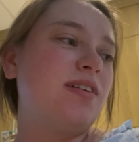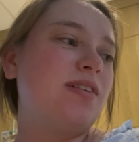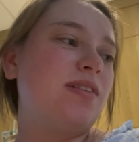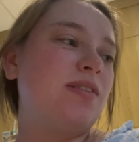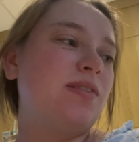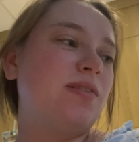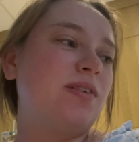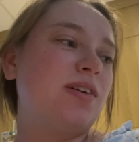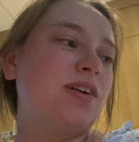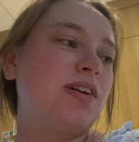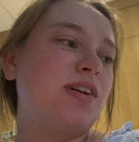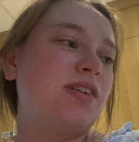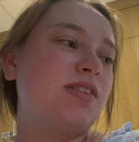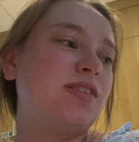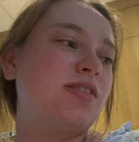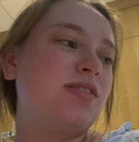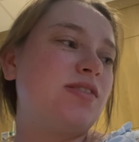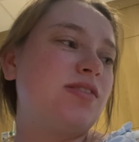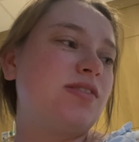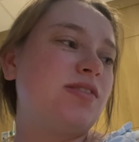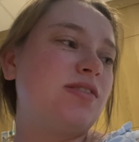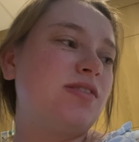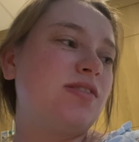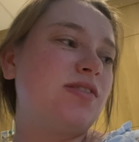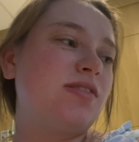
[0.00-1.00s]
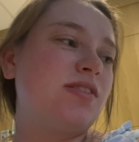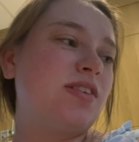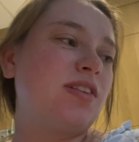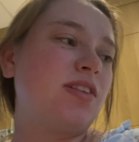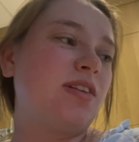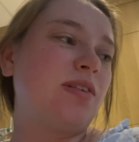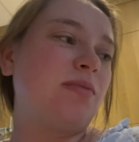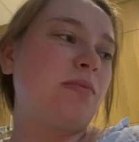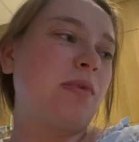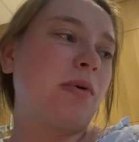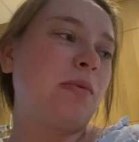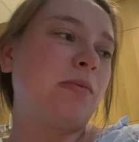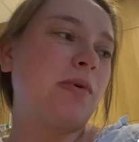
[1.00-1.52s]
which I
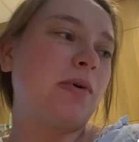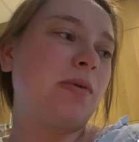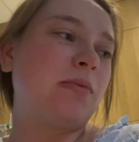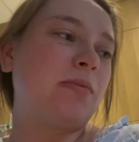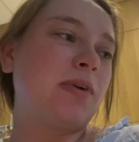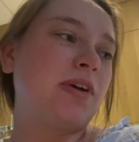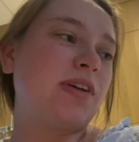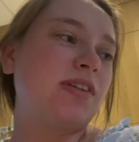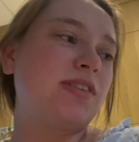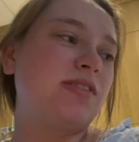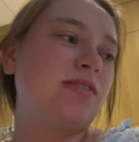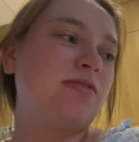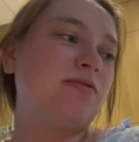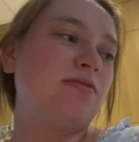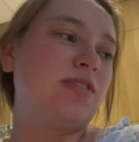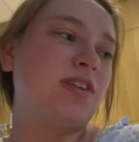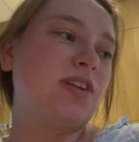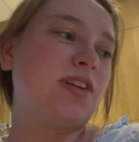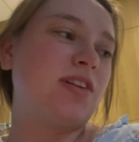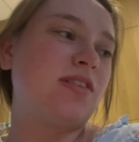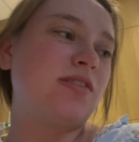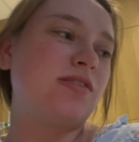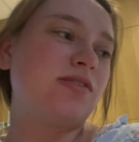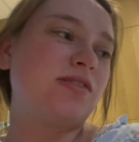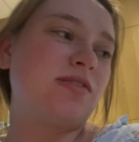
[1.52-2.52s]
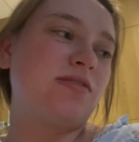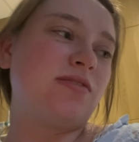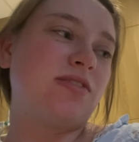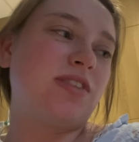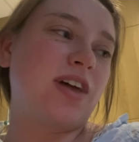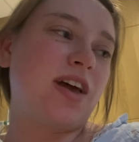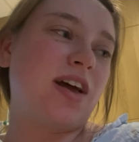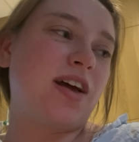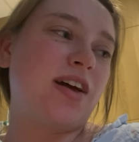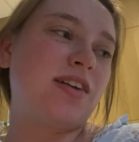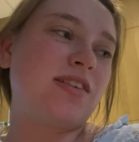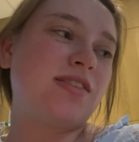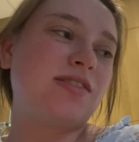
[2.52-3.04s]
think my mom has some videos of
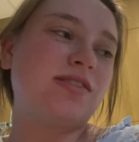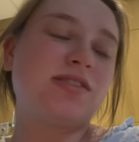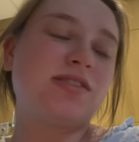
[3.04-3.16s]
that.